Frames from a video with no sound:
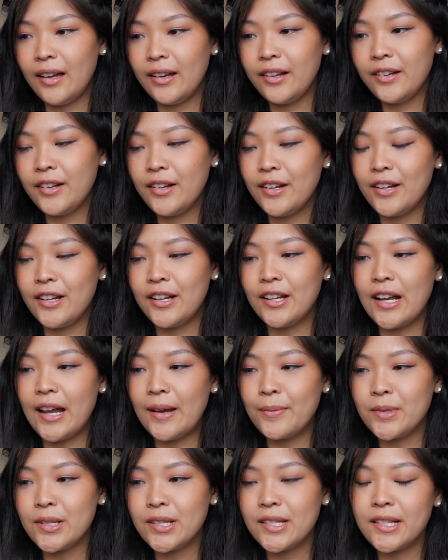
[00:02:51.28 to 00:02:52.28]
I don't know,
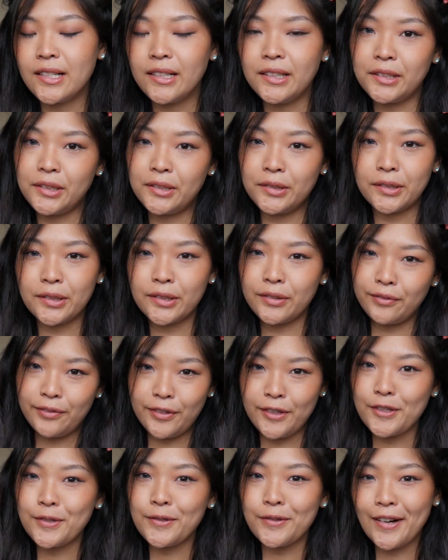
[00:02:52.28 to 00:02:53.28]
I'm just a little
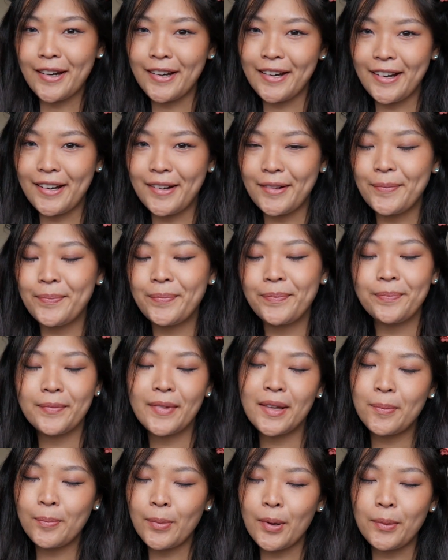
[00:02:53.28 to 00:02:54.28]
confused right now,
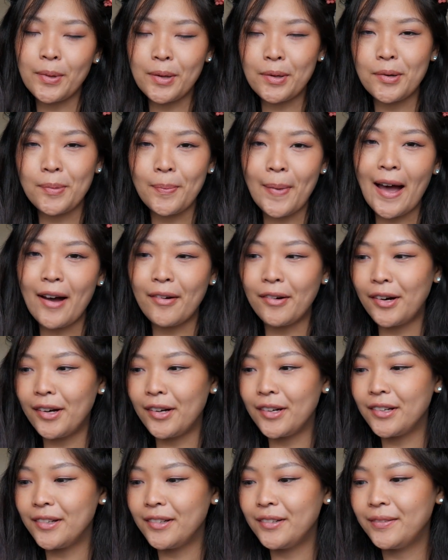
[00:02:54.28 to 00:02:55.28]
but we will power
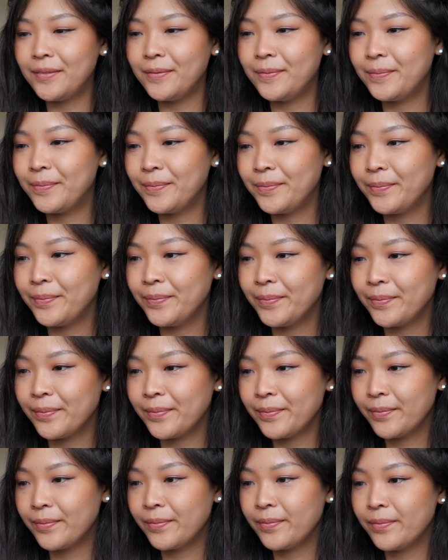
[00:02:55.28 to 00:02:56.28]
on.
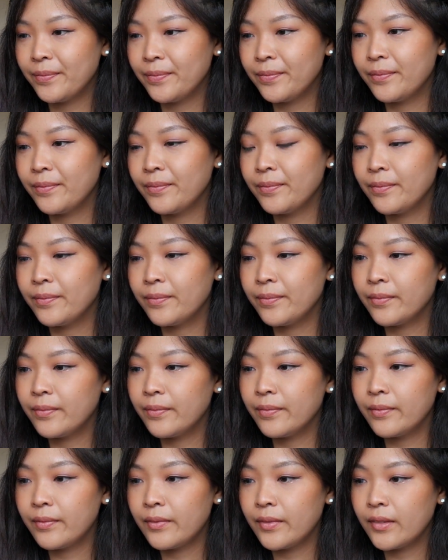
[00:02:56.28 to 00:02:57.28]
She ain't got nothing
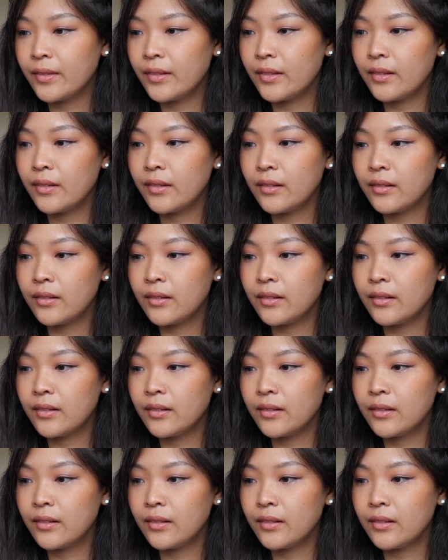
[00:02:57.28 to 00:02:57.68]
on you.